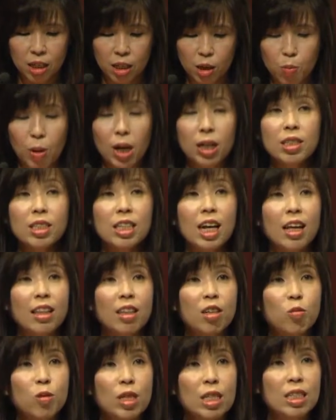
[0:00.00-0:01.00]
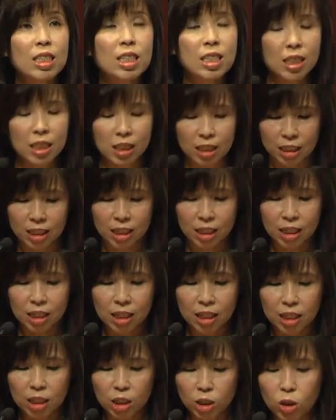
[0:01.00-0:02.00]
Amongst other reasons,
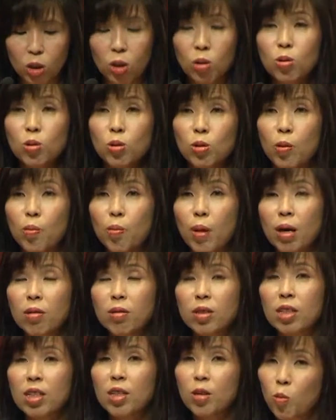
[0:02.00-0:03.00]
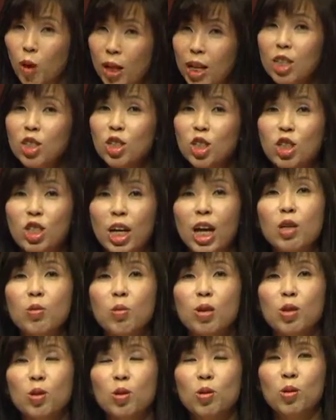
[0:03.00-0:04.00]
this is due to what I just shared
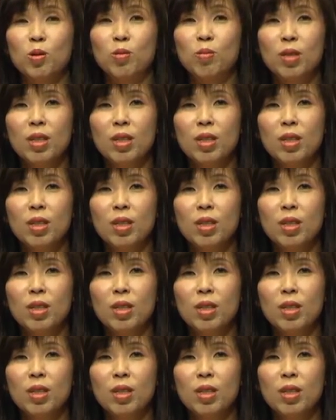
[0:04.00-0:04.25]
with you,